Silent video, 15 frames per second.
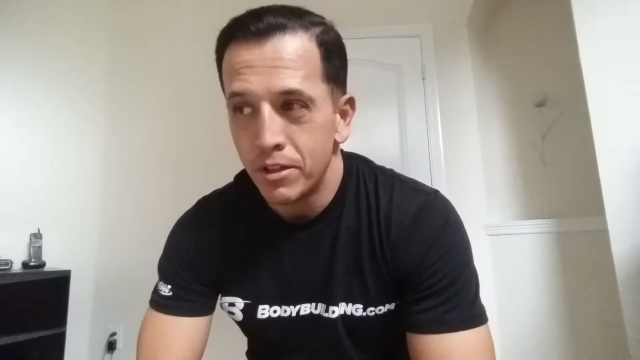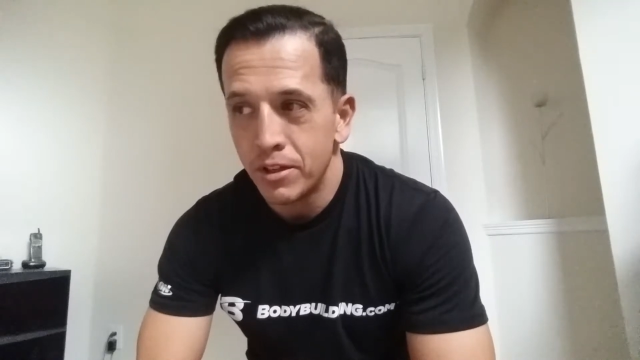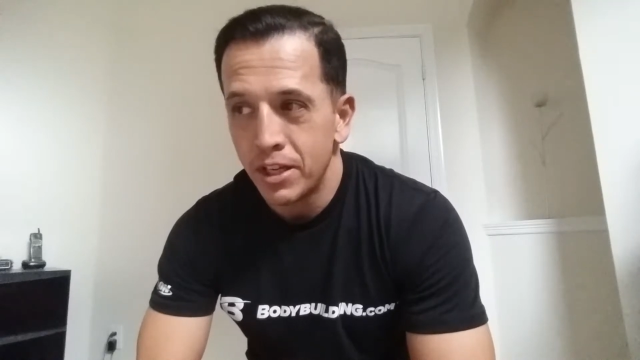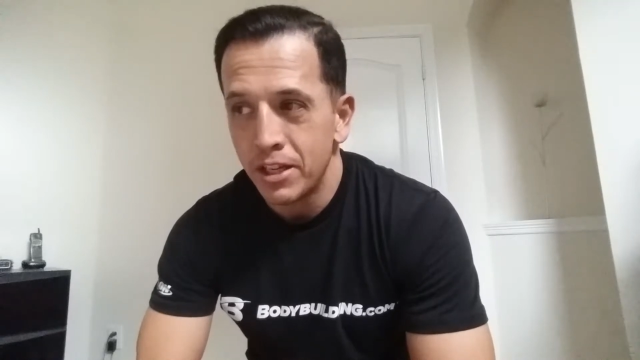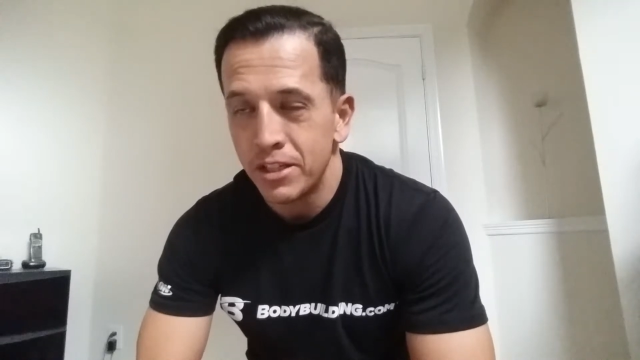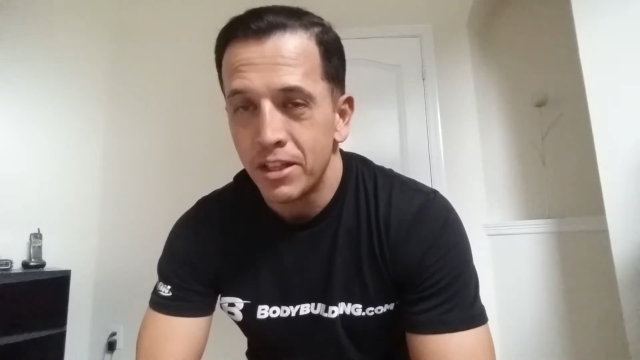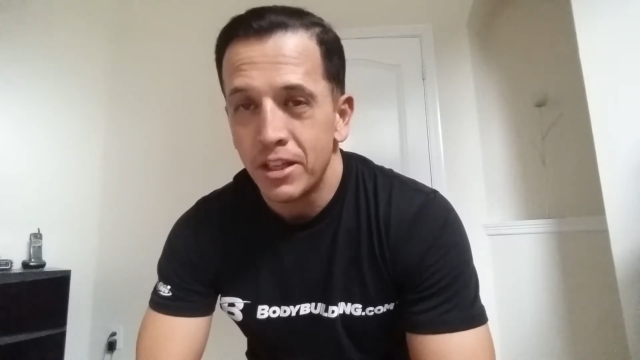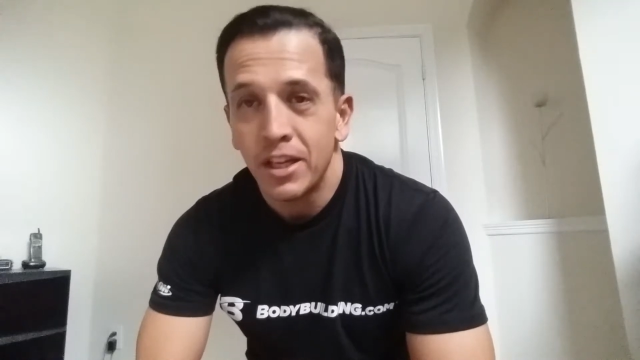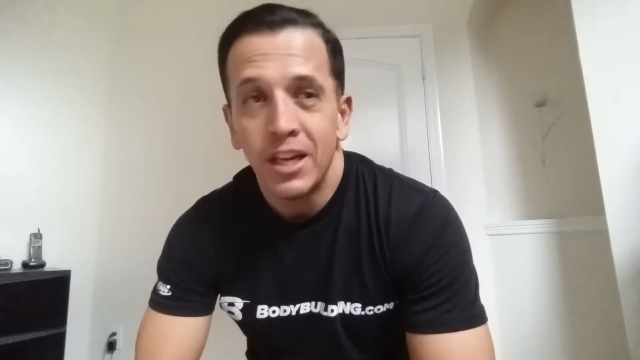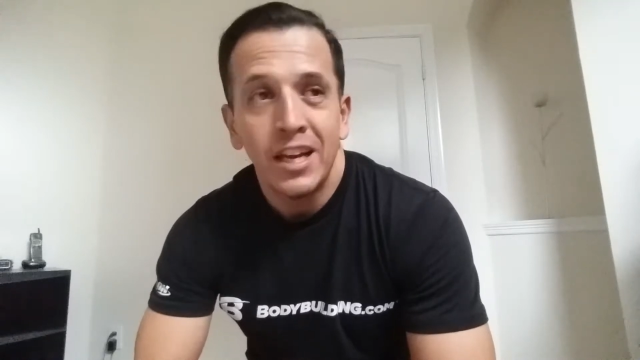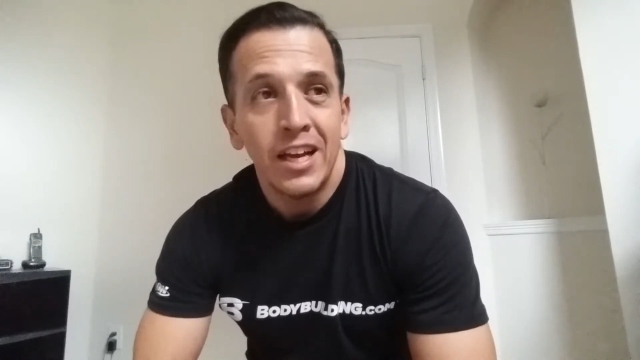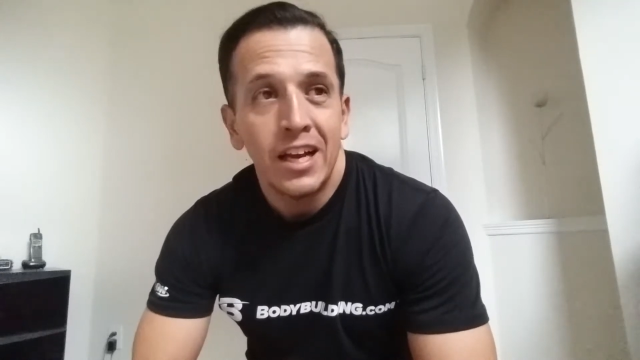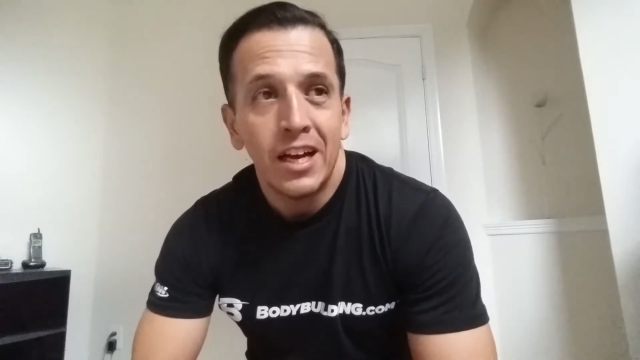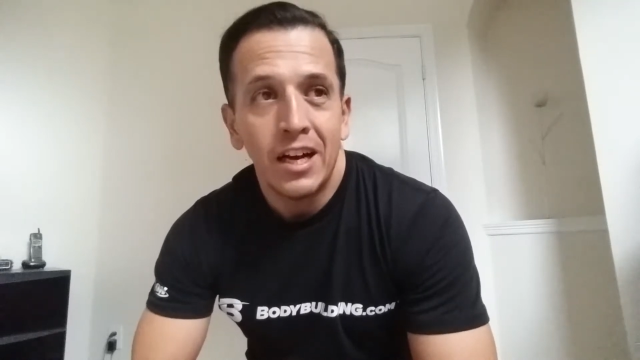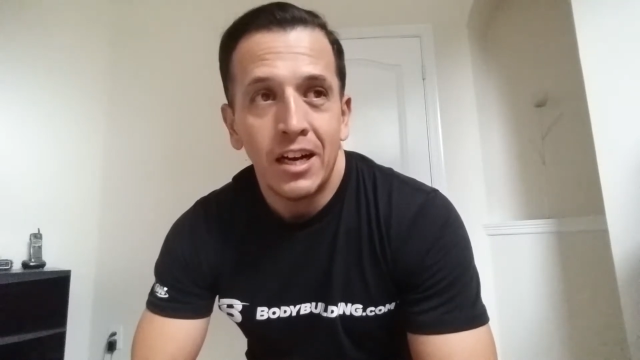Okay,
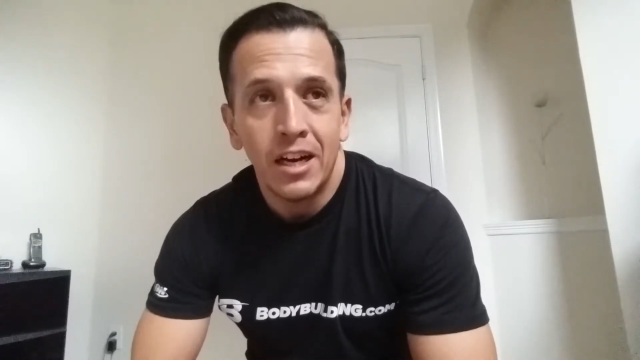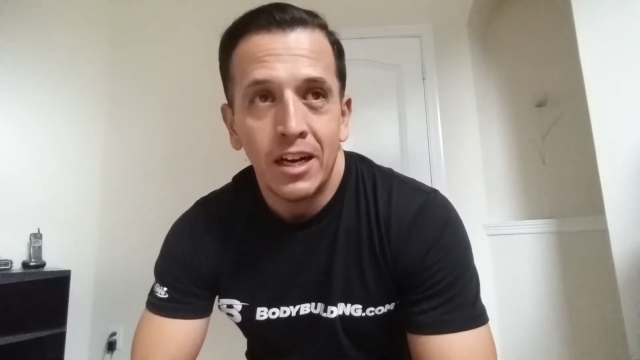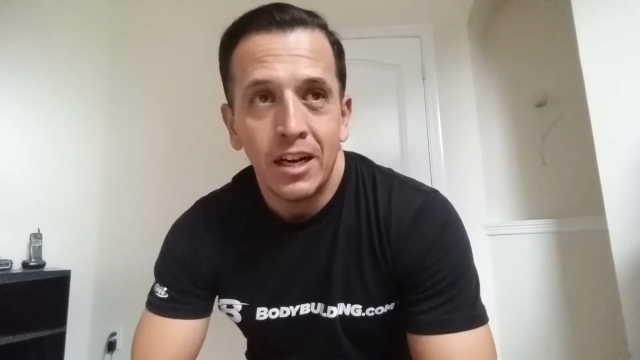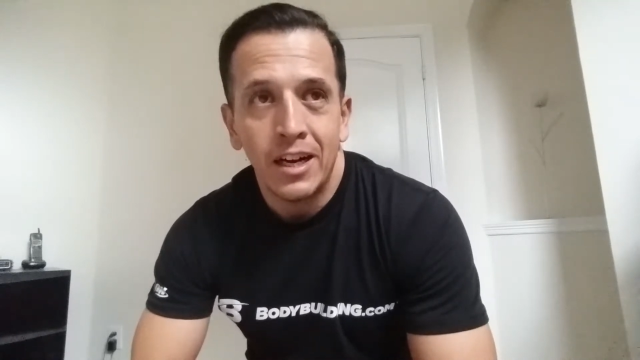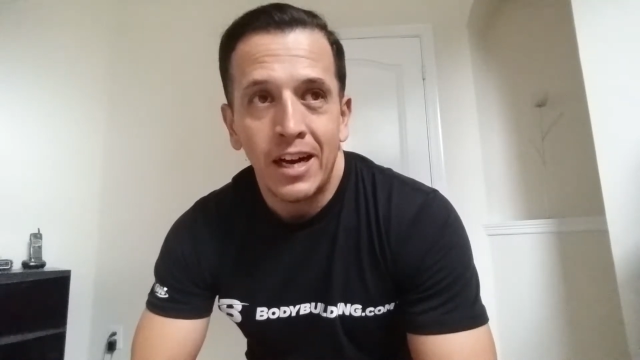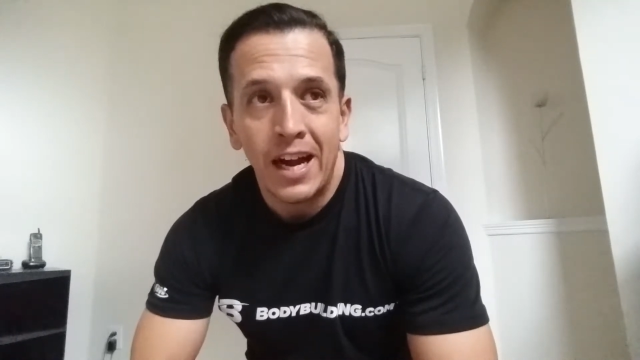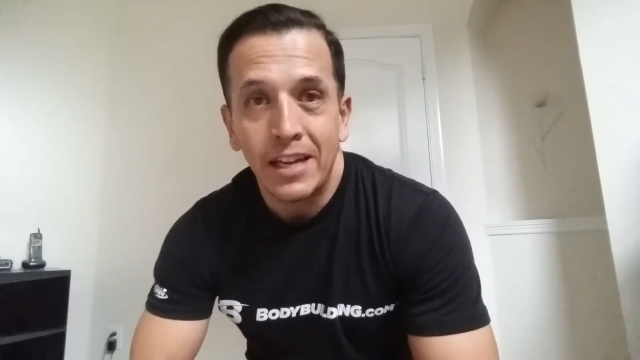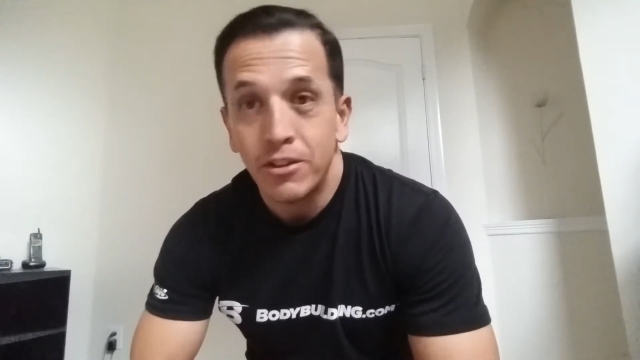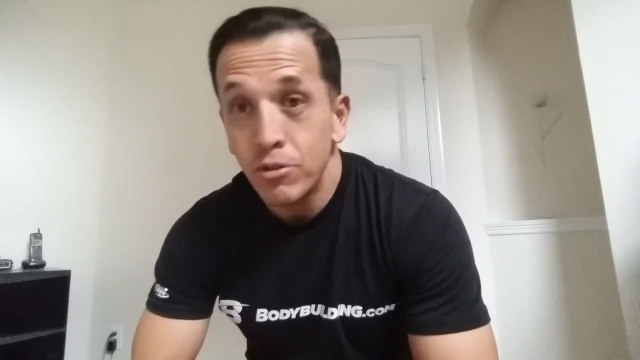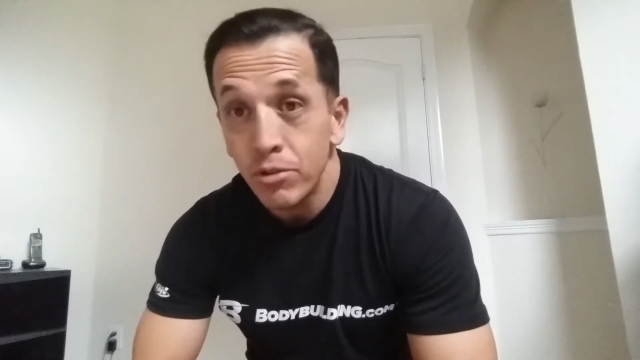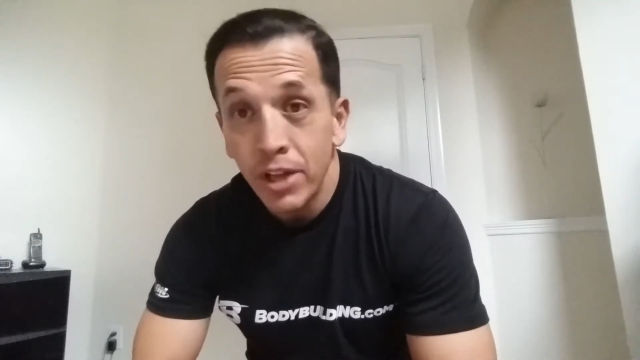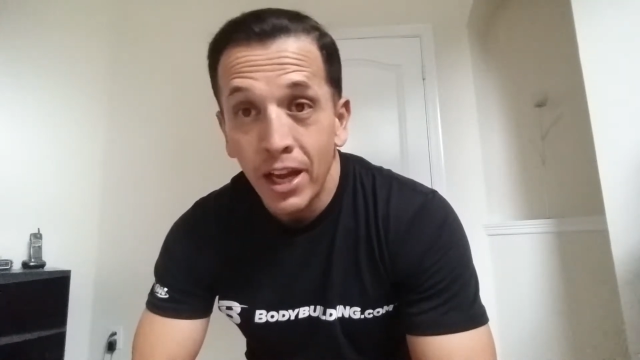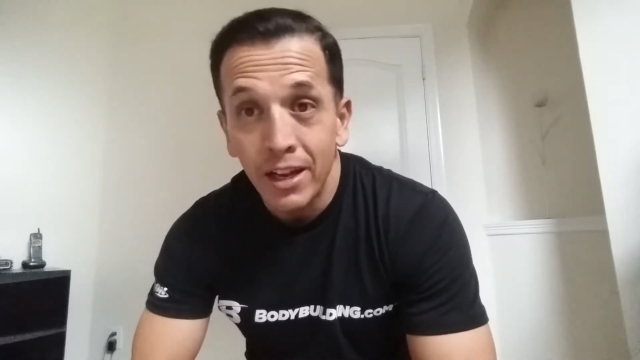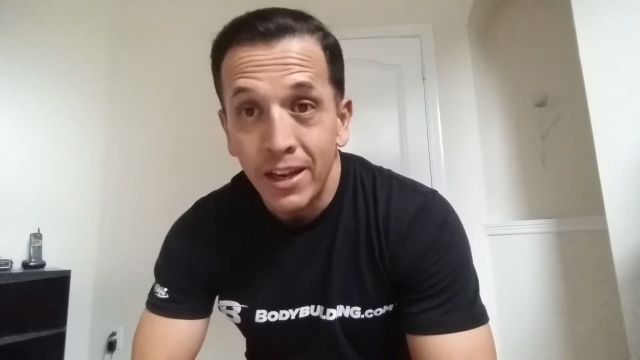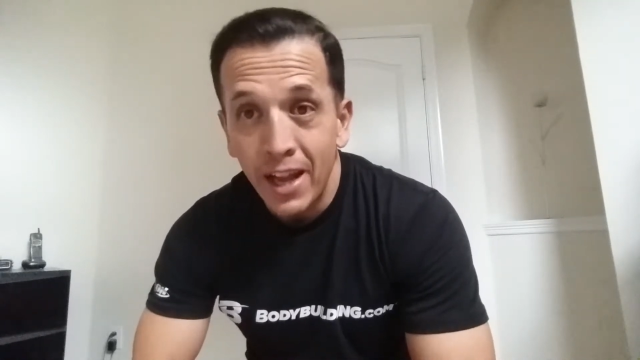uh, I do
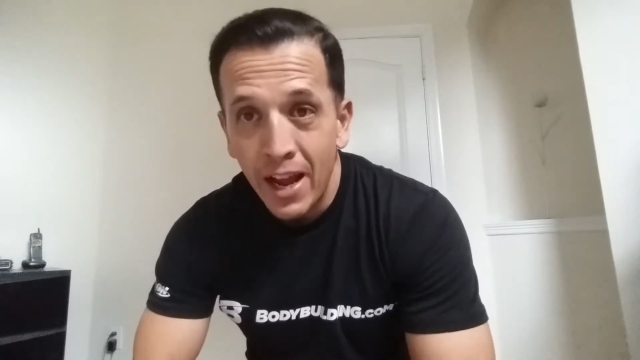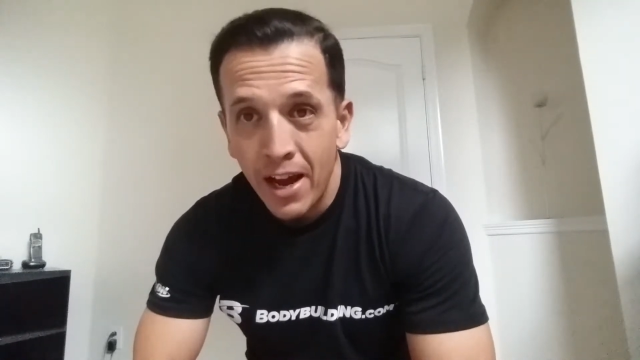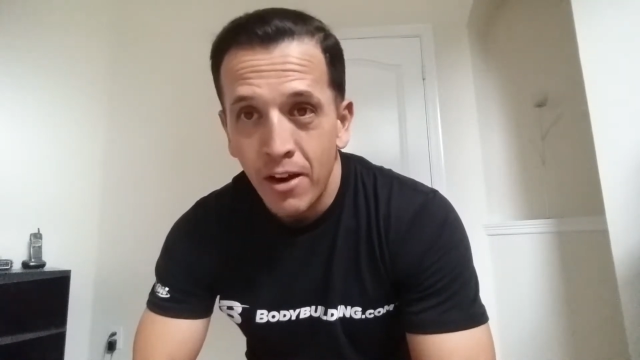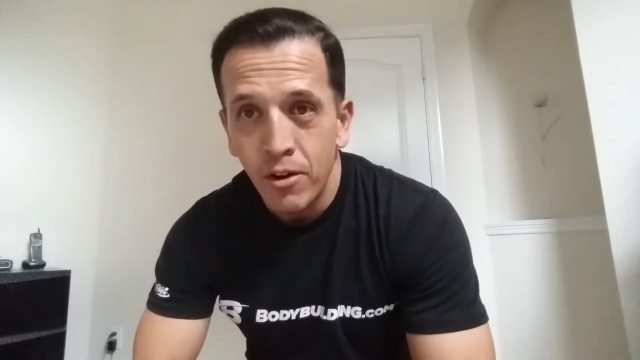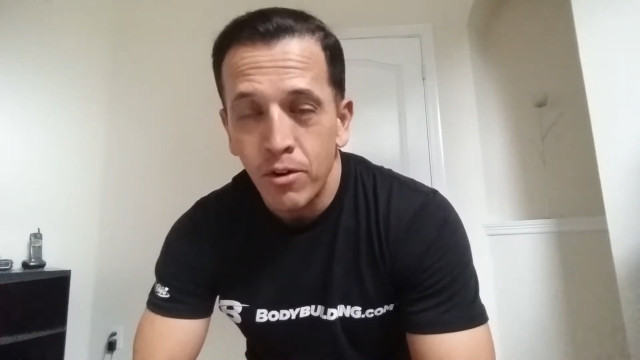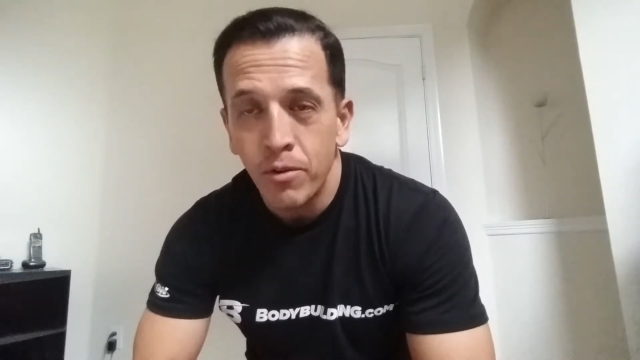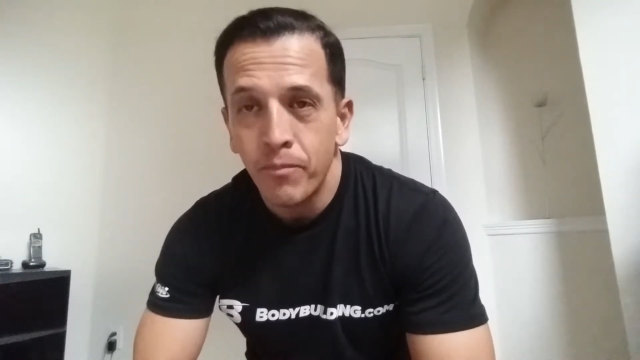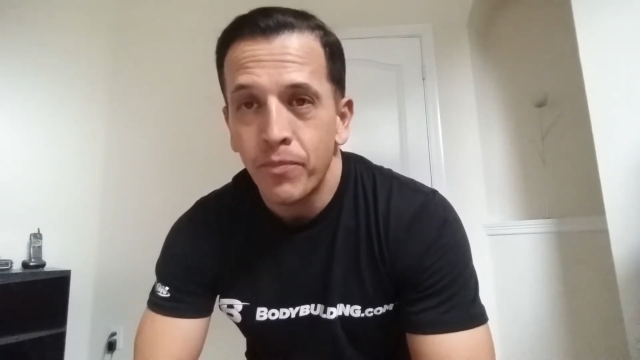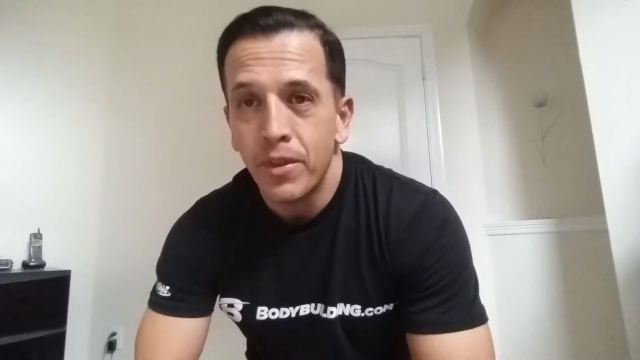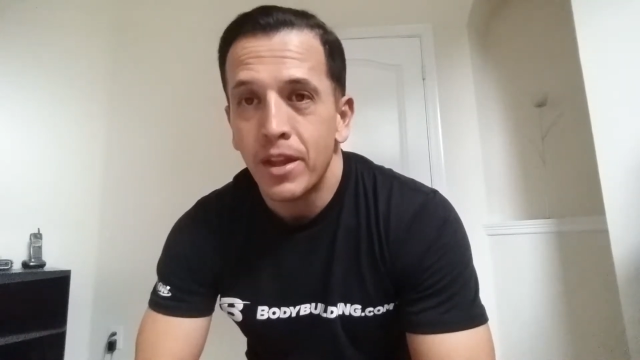that now,